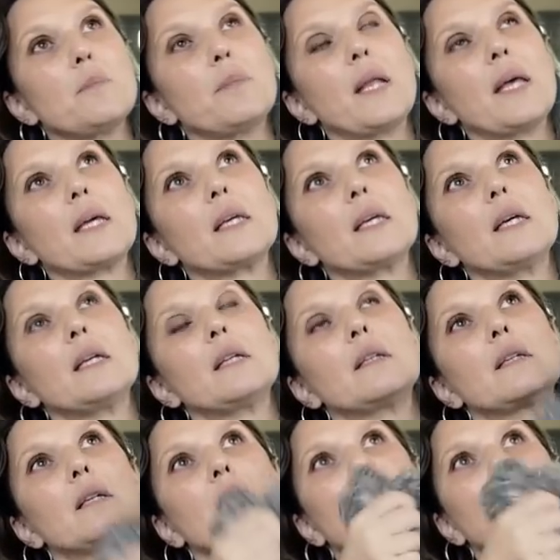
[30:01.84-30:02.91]

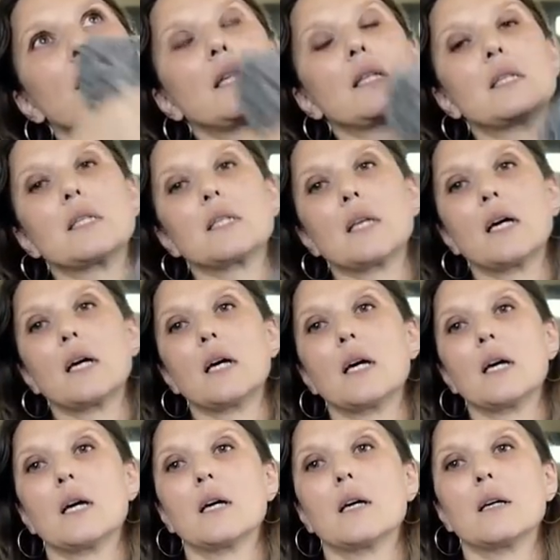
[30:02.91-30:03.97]
blanket, it's
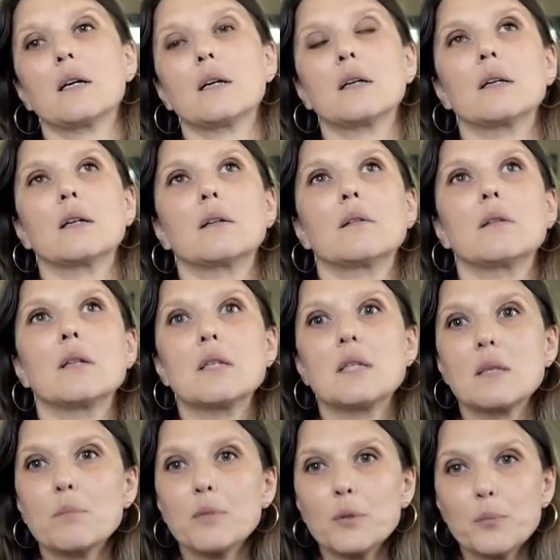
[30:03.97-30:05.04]
a
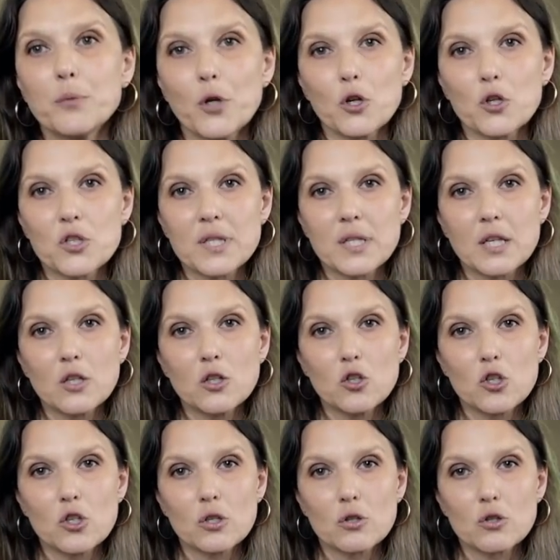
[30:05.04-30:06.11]
simple brioche stitch,